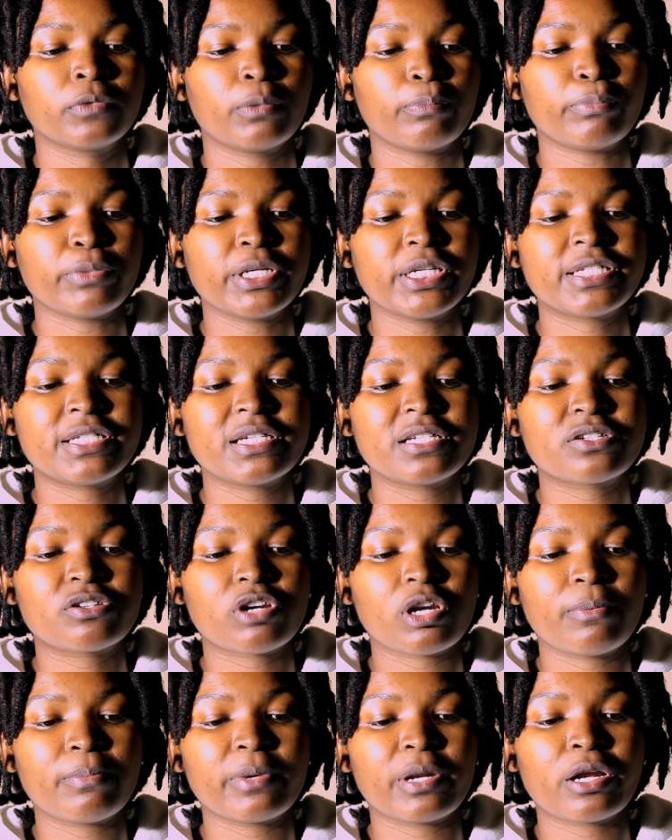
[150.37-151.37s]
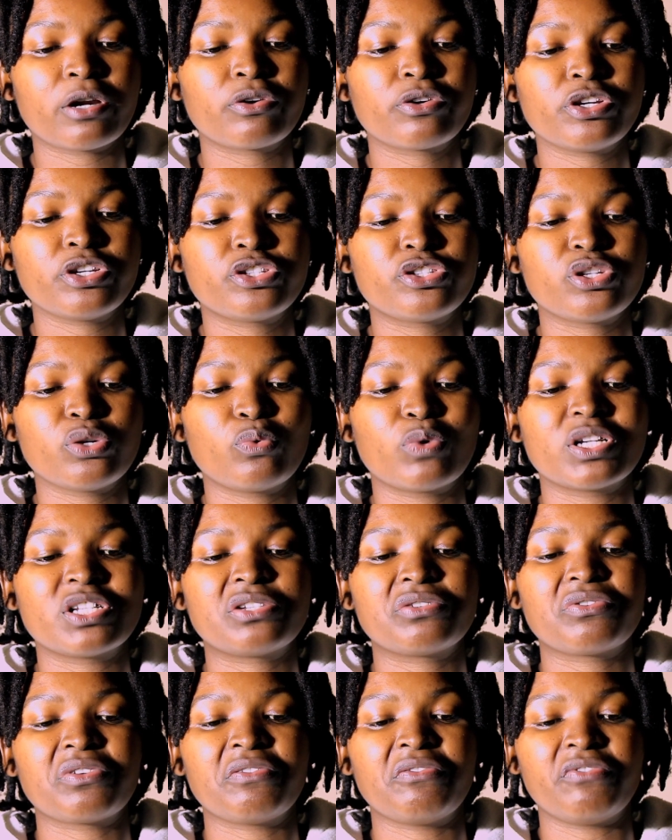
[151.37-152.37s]
Mnisi's criminal history
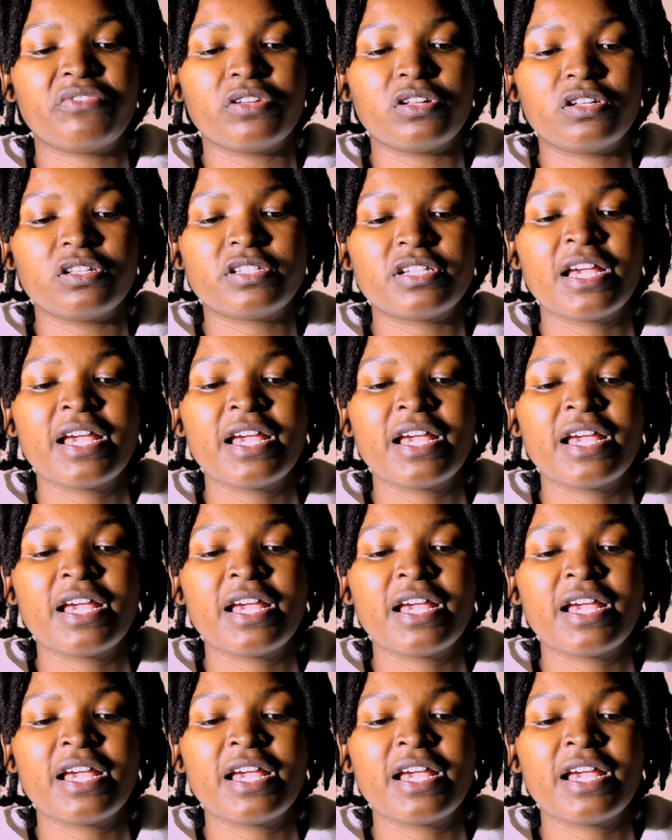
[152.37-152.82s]
was revealed.